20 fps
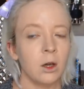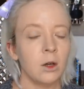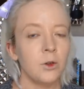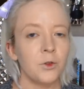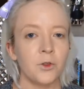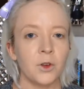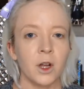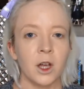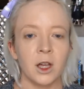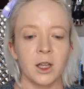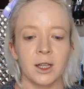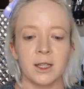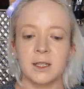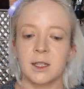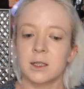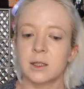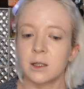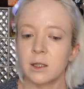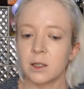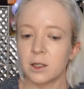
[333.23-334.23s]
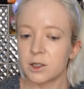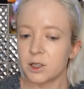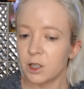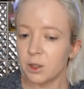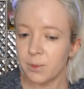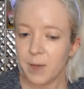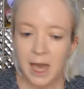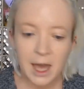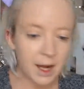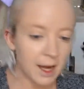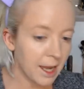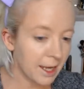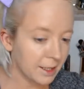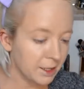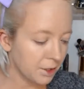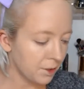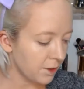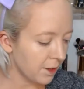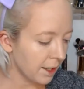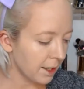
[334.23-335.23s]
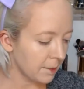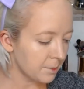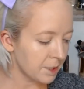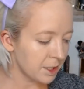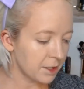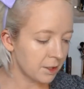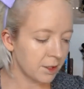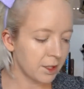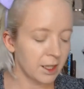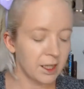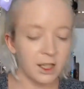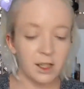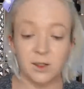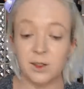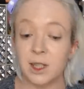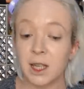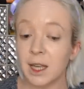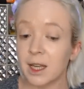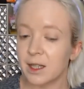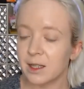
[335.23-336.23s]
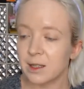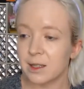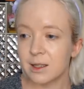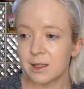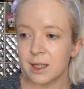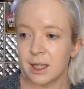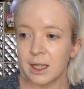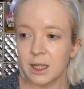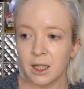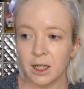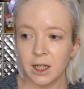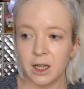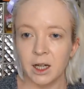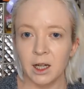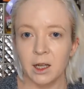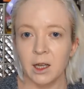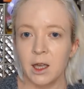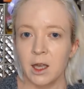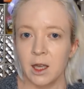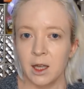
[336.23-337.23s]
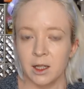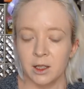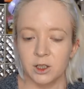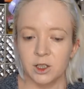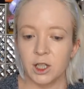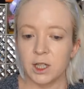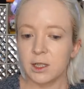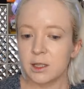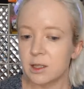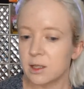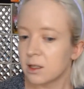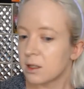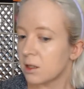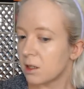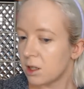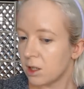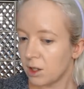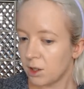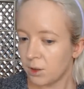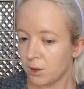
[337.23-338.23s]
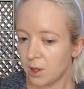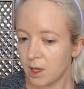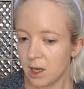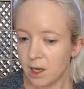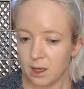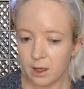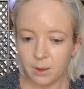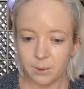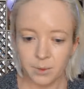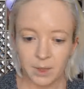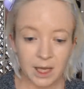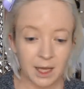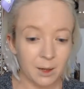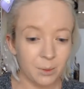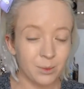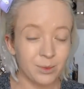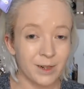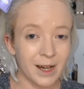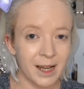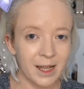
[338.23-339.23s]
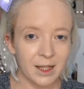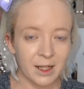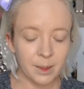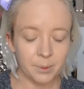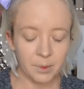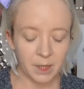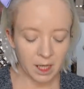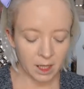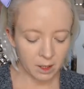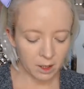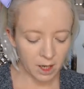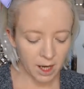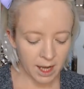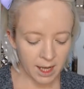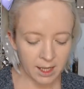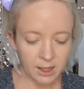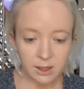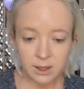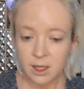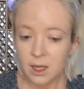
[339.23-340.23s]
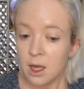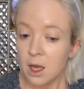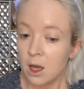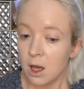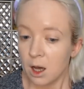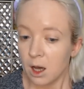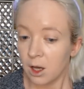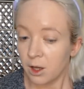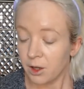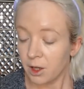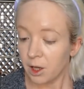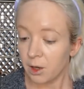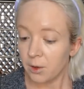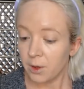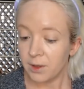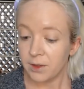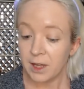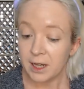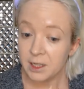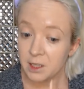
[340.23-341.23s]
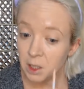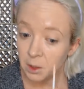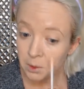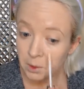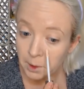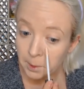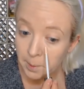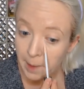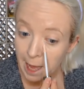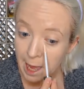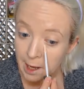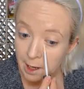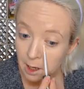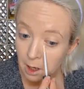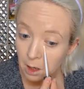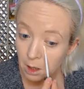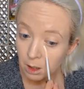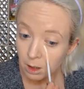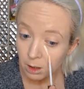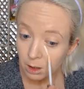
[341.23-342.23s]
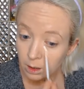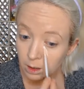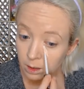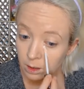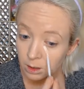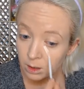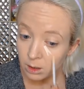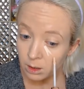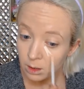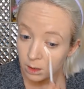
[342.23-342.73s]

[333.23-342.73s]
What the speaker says: Overall, it doesn't look too bad. I do think I'm still going to use a concealer just to kind of brighten up the under eyes, although they don't look bad at all.